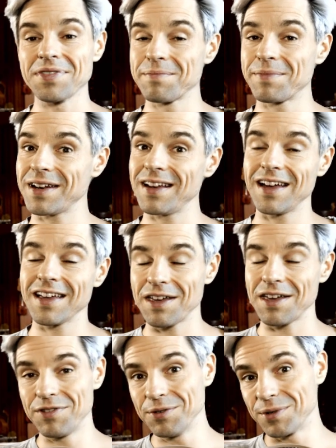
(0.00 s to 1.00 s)
But like
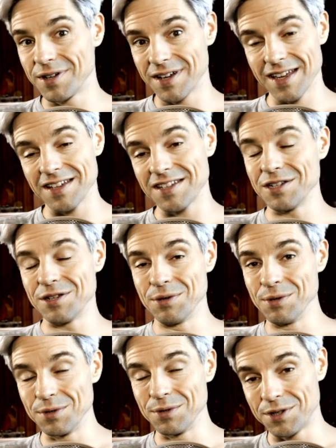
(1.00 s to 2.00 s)
if you want to get
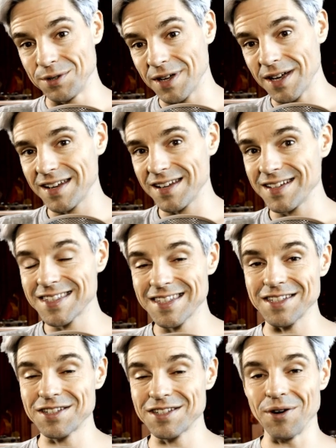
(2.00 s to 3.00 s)
into
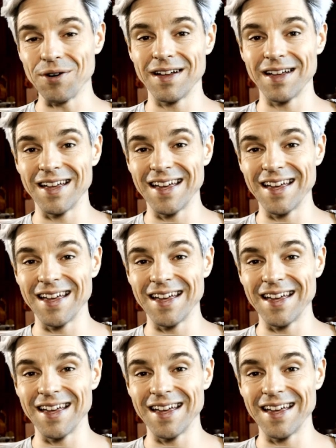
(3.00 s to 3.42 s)
edits, so